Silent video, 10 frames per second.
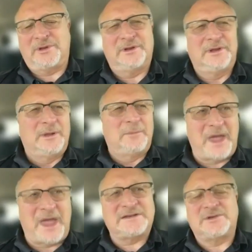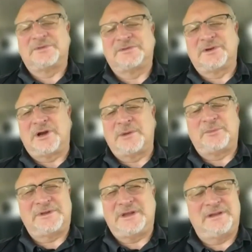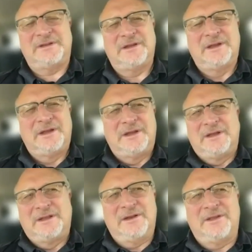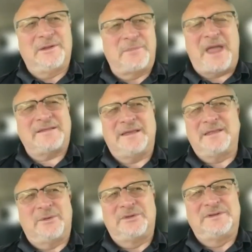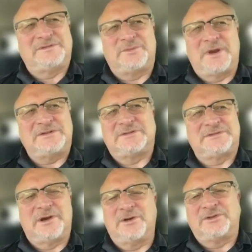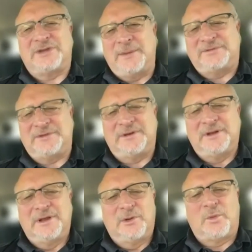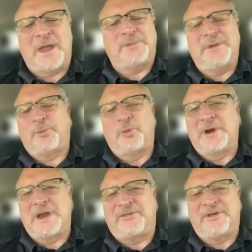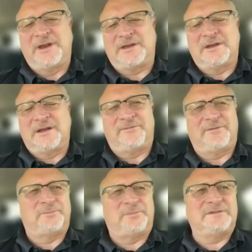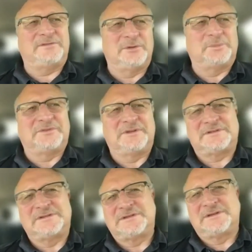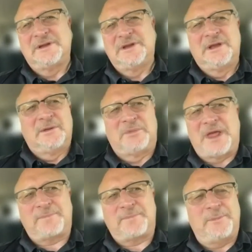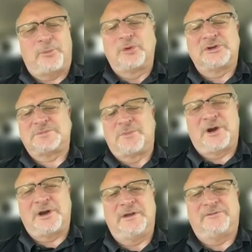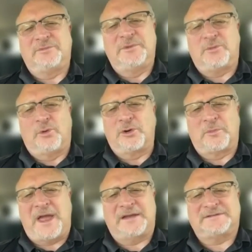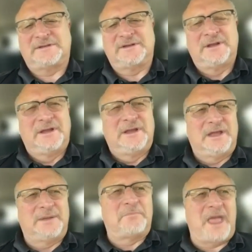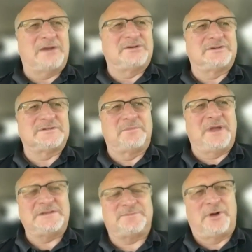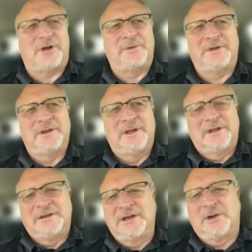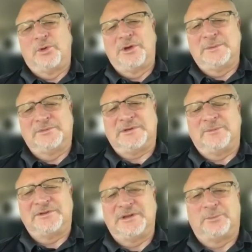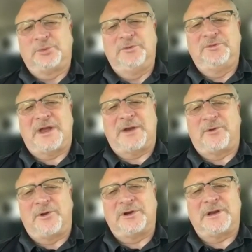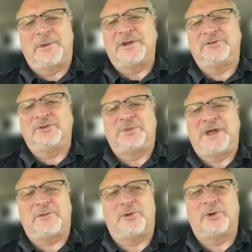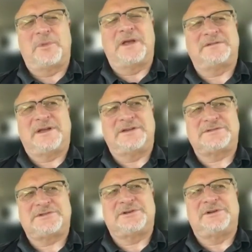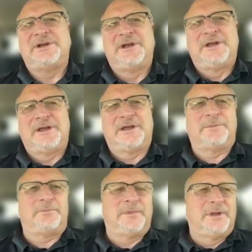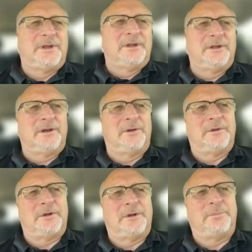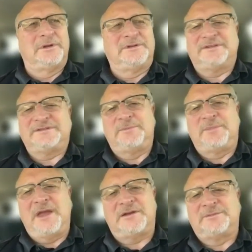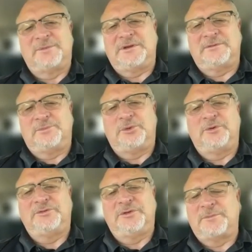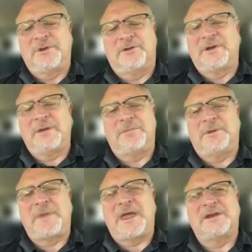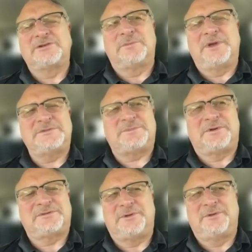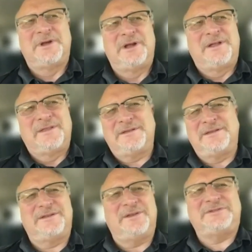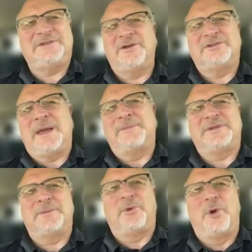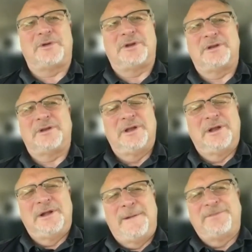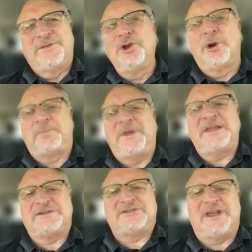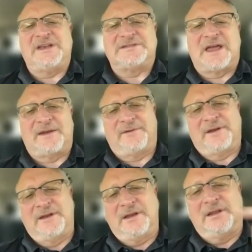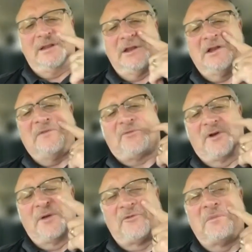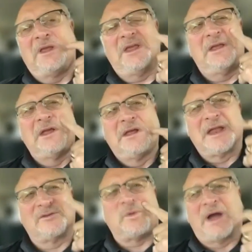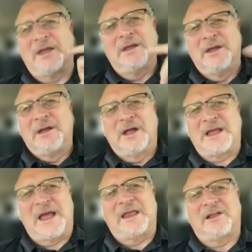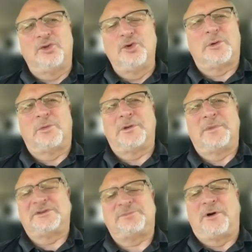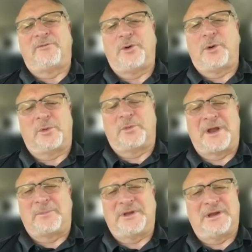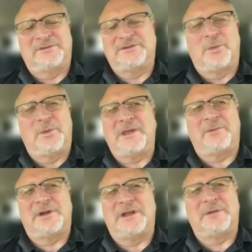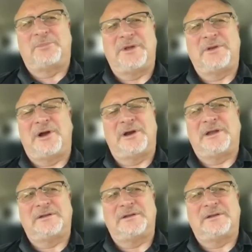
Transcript: That Magic was a guard, but they didn't. You know that back then there were these racial stereotypes that white people weren't athletic enough to play certain positions, and black people weren't smart enough to be quarterbacks and and managers yeah. in baseball. But Doug Williams comes in and proves that wrong, and now we have two black quarterbacks last year, and you know, um, uh, Dusty Baker proves you can be a great uh, manager in baseball. So th- th- those stereotypes get broken, and the Europeans change that, and and, yeah. and that's why a guy like Luka would have been a small forward when I played. There's no way they would have let yeah. him play guard.